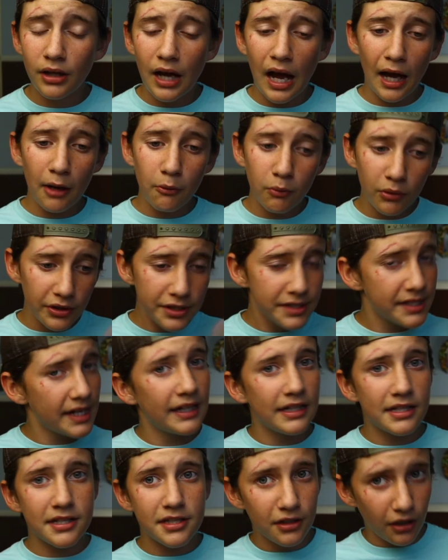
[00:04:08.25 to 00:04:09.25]
I will say
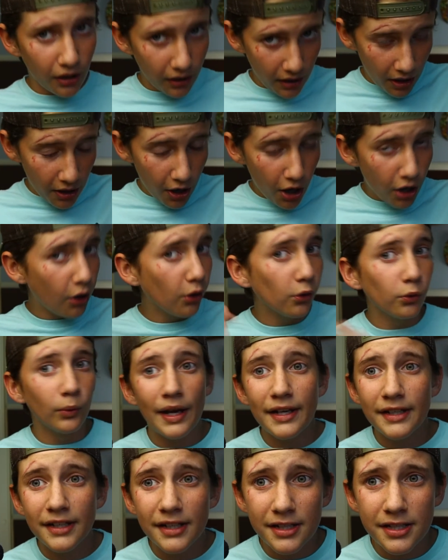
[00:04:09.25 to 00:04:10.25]
it's not
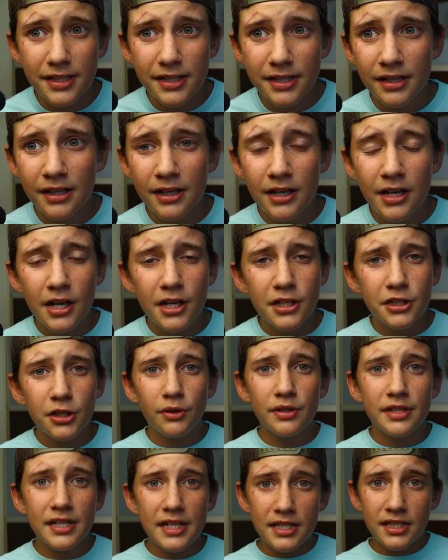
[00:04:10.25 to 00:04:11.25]
horrendous. So
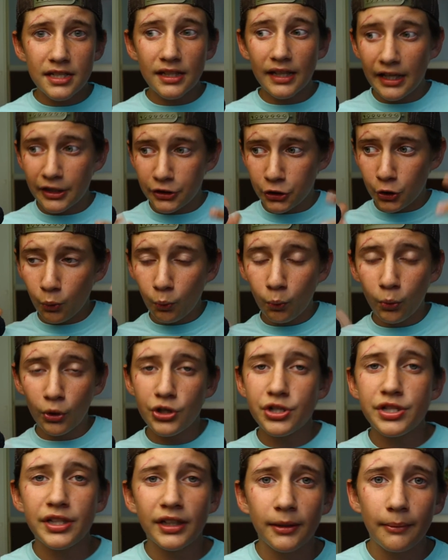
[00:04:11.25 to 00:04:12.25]
this isn't like the
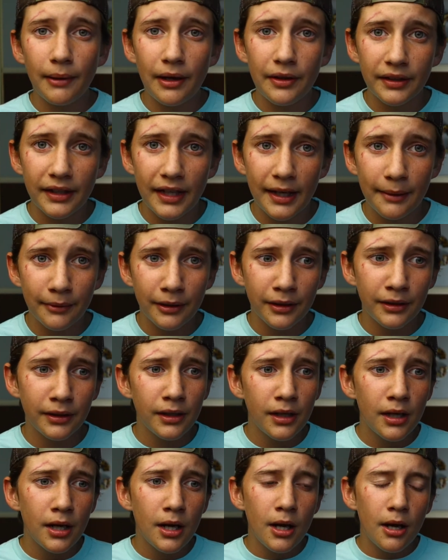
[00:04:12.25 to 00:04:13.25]
worst thing about the camera,
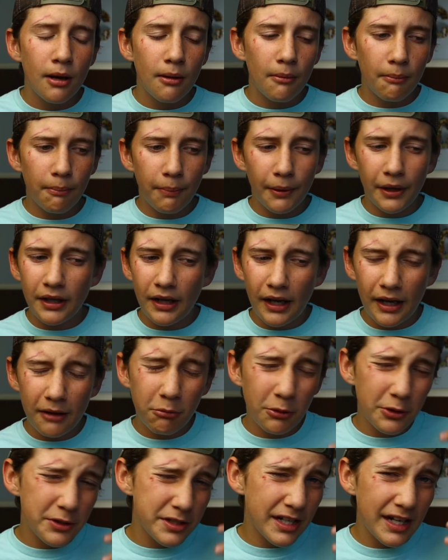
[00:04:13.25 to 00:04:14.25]
but I
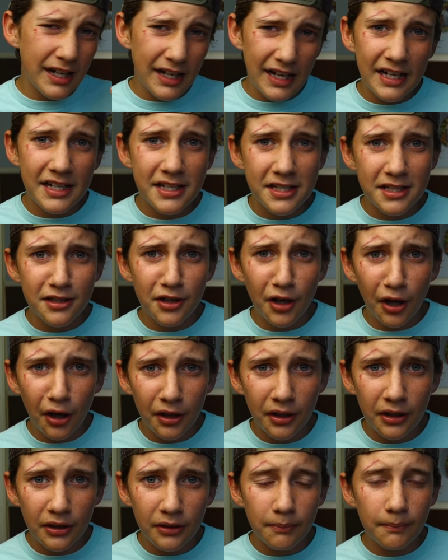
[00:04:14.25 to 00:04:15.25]
will say it's
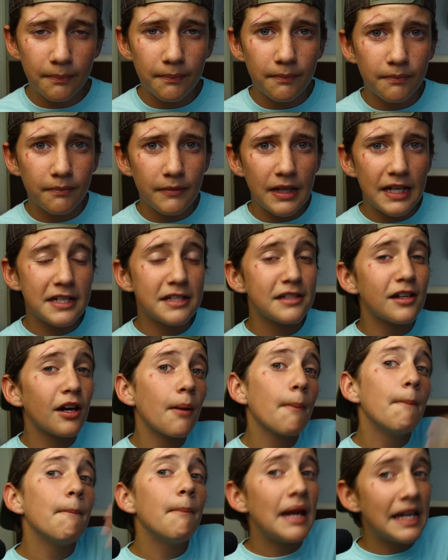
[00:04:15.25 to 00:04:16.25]
not
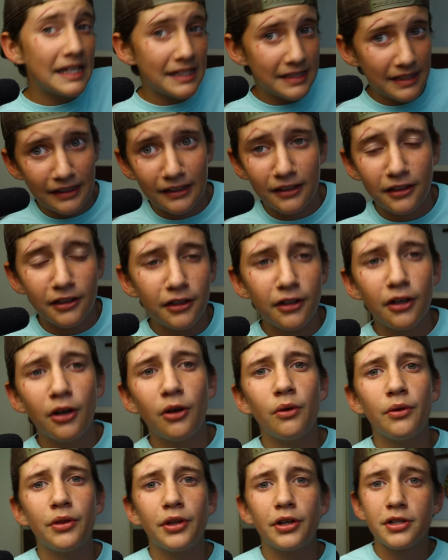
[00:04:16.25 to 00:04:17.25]
amazing.
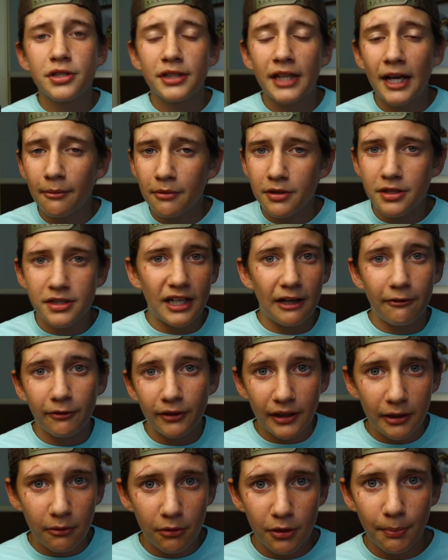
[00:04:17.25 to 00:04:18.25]
There's cameras definitely with